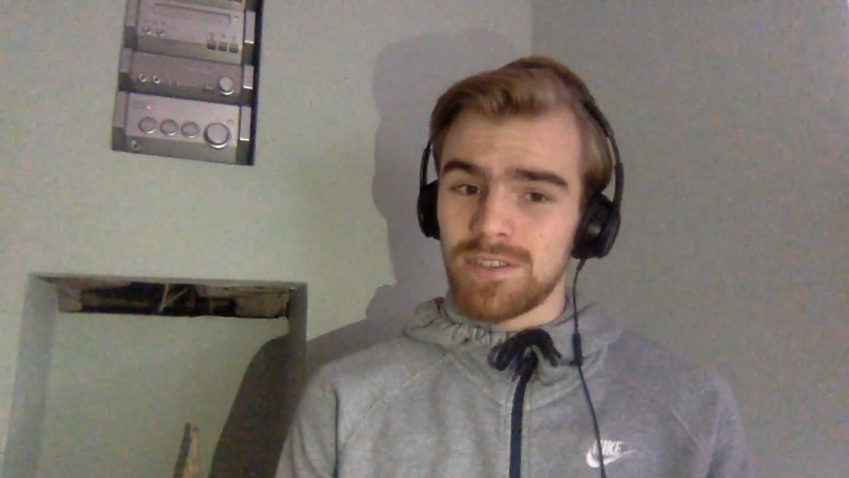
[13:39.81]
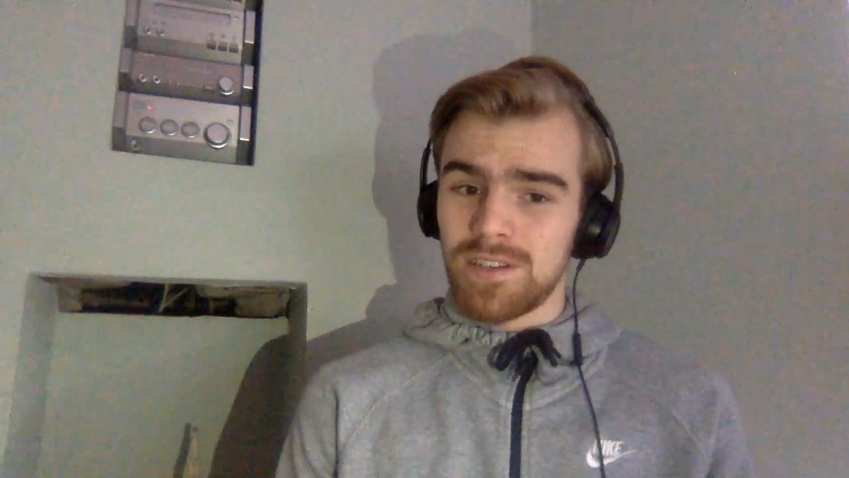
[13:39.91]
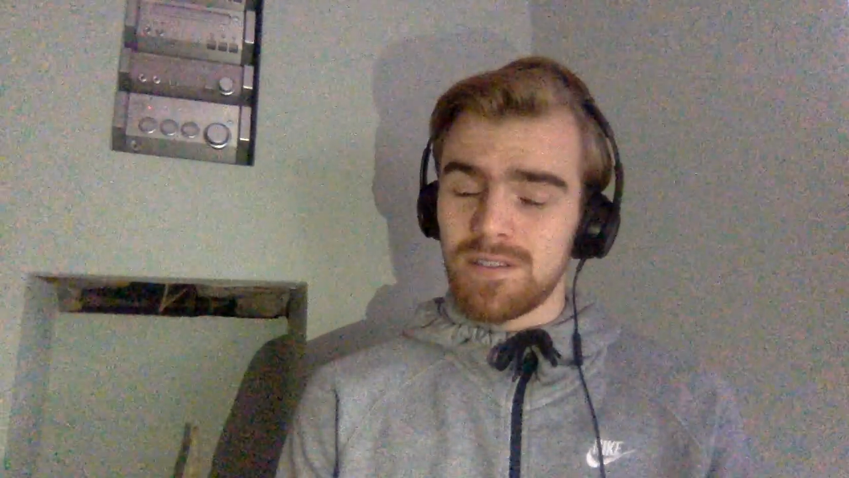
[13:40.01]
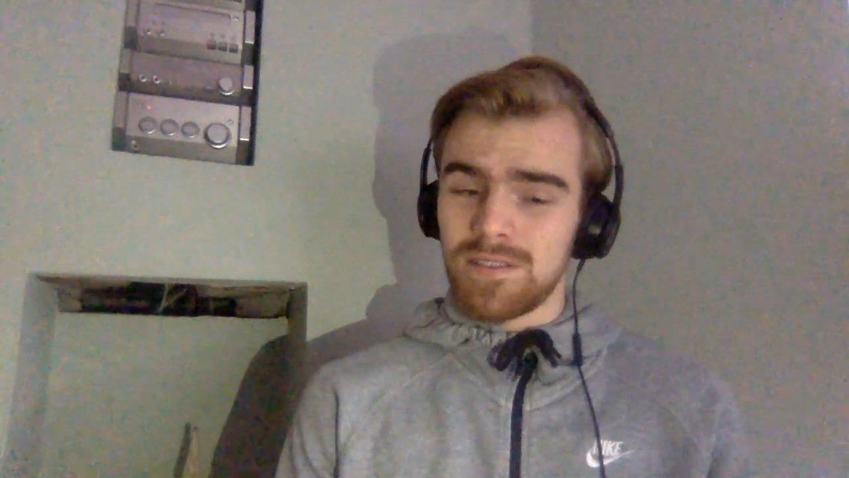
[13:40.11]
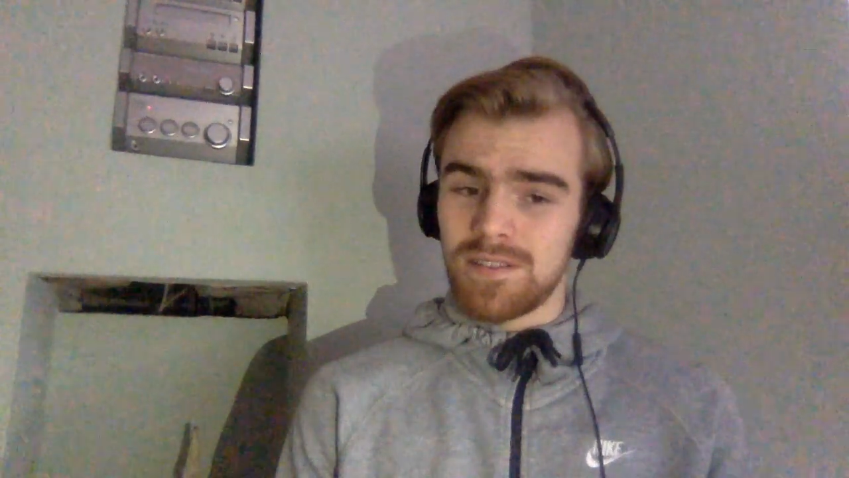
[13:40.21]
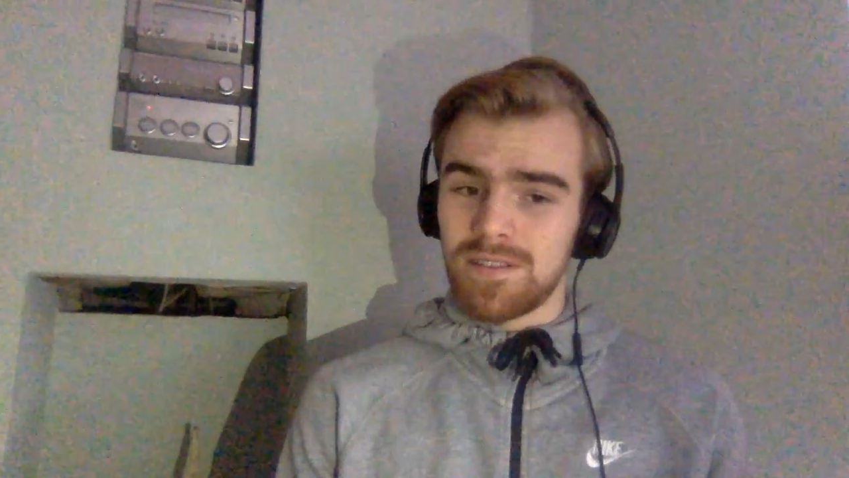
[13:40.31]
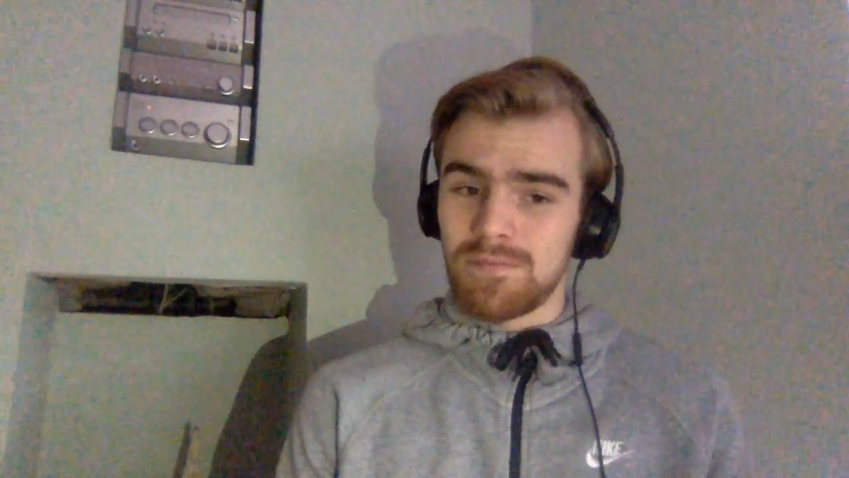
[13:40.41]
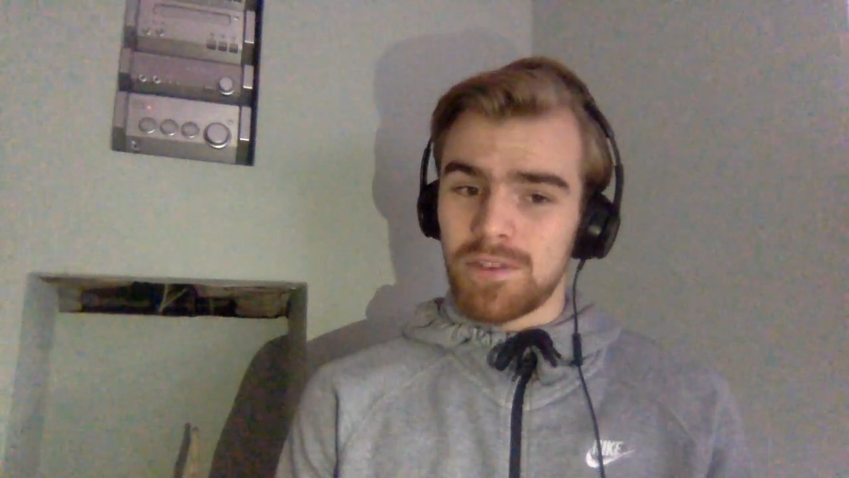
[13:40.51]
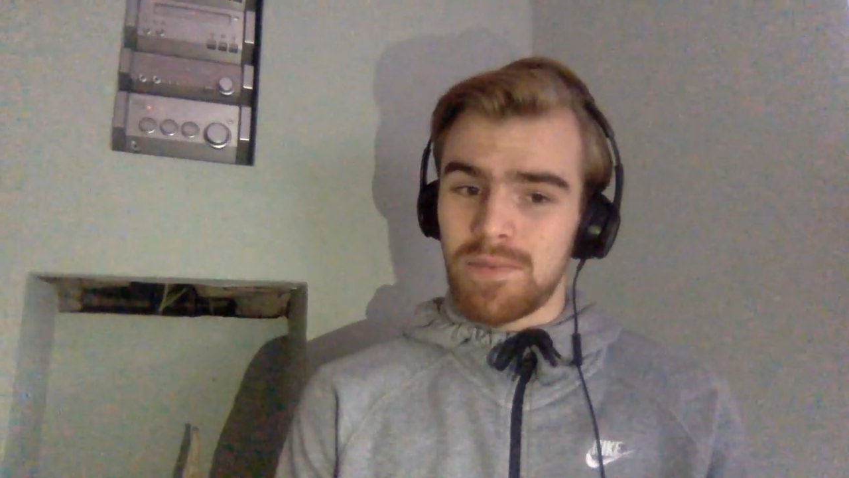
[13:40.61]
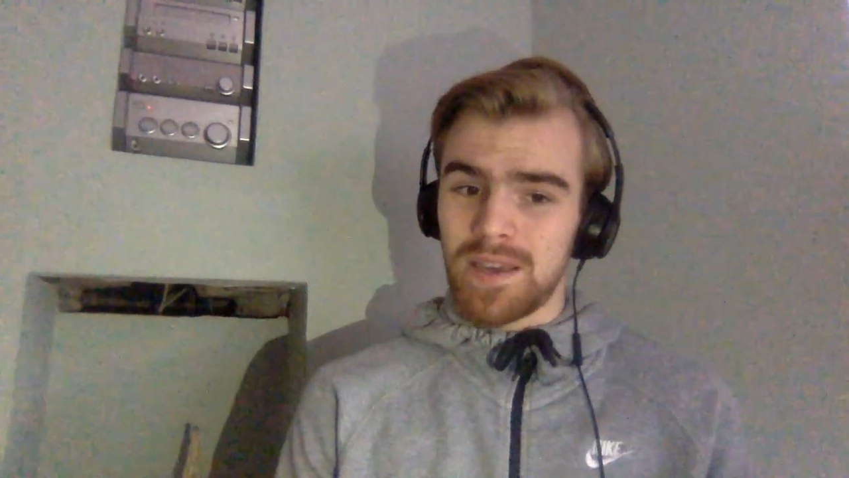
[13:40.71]
to
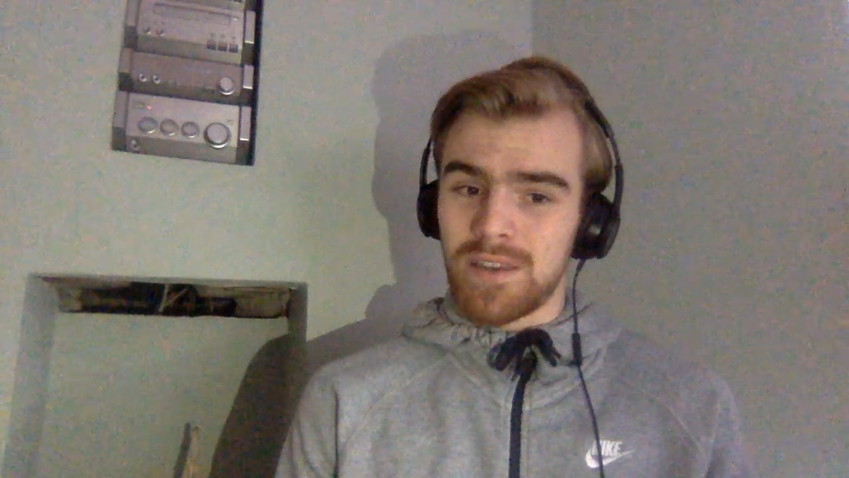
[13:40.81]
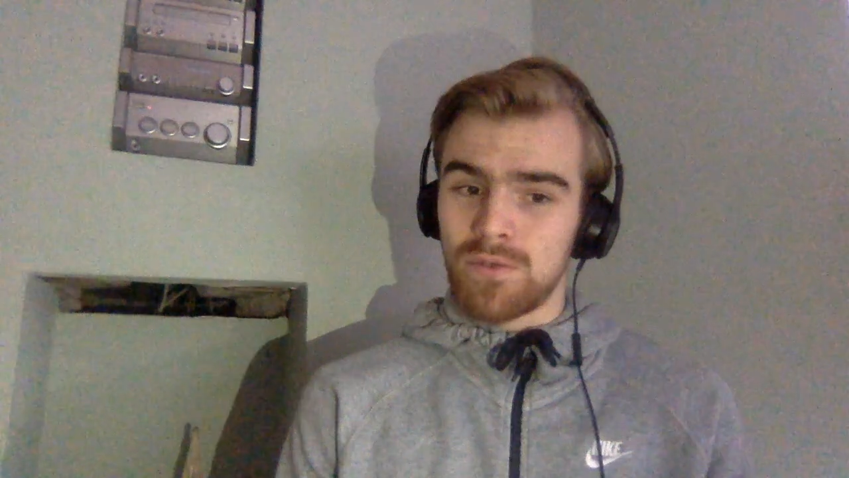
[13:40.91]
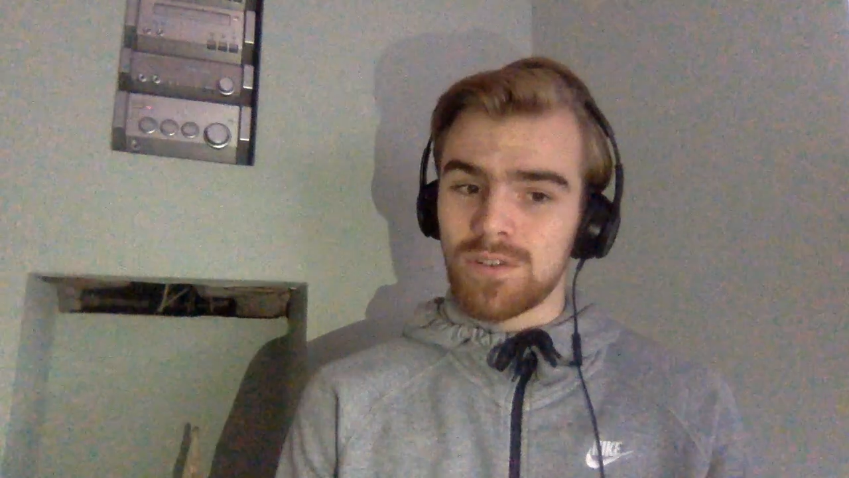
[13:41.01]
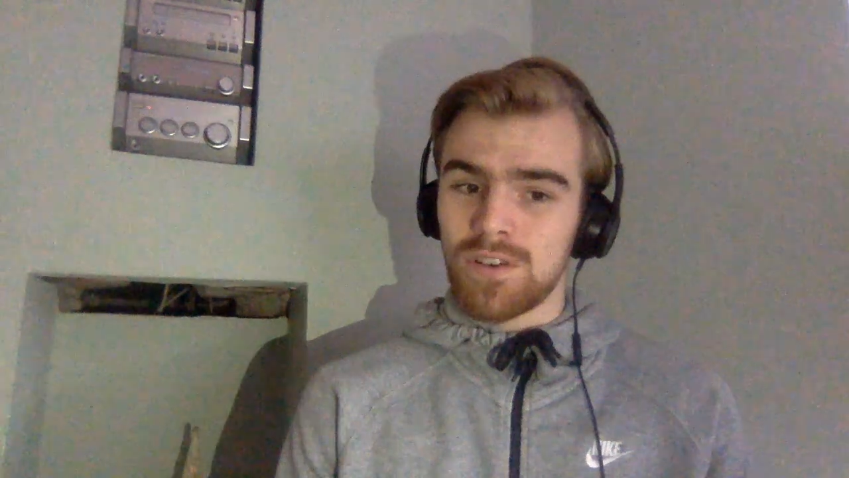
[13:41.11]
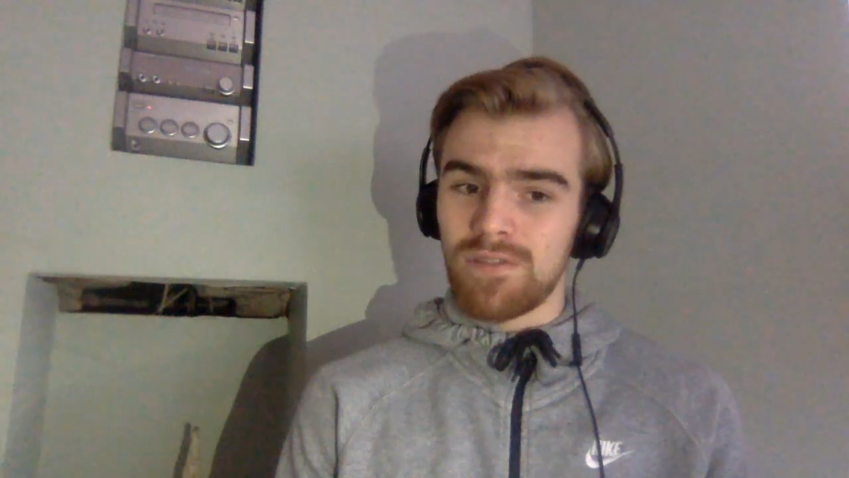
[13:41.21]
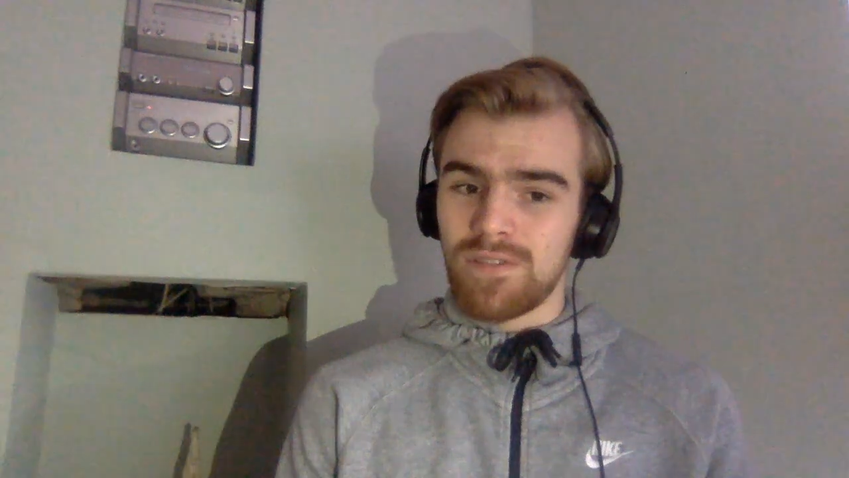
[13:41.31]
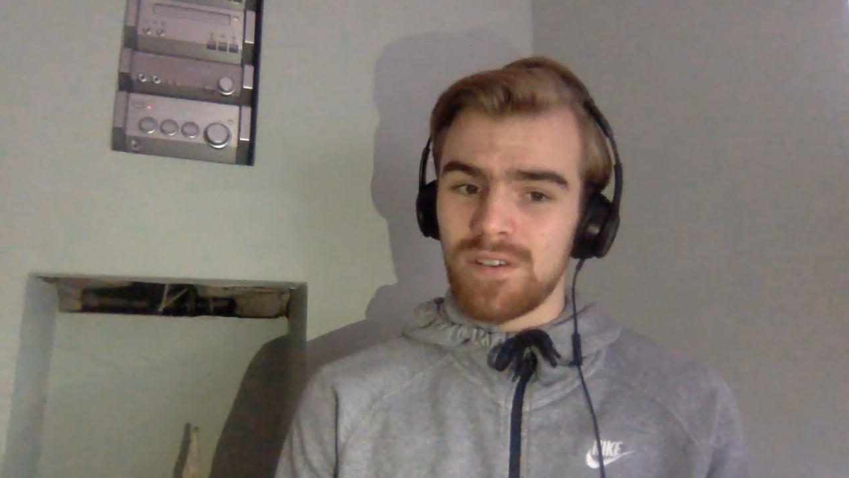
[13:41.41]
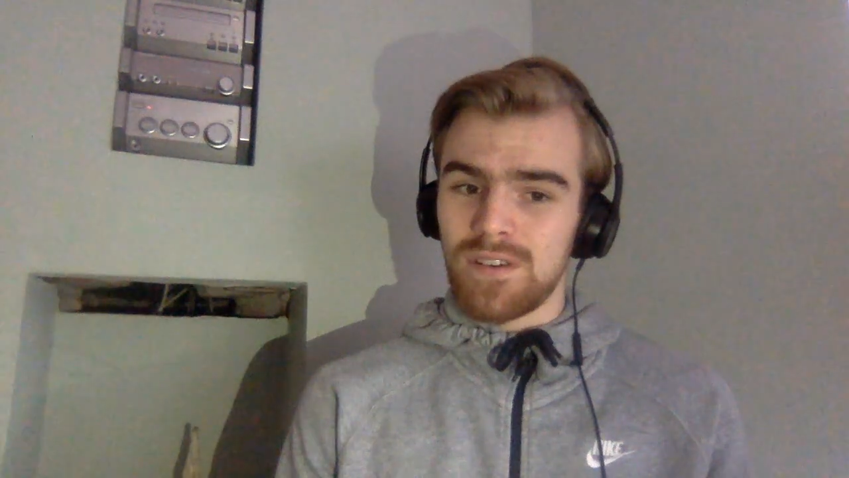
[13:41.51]
make note of,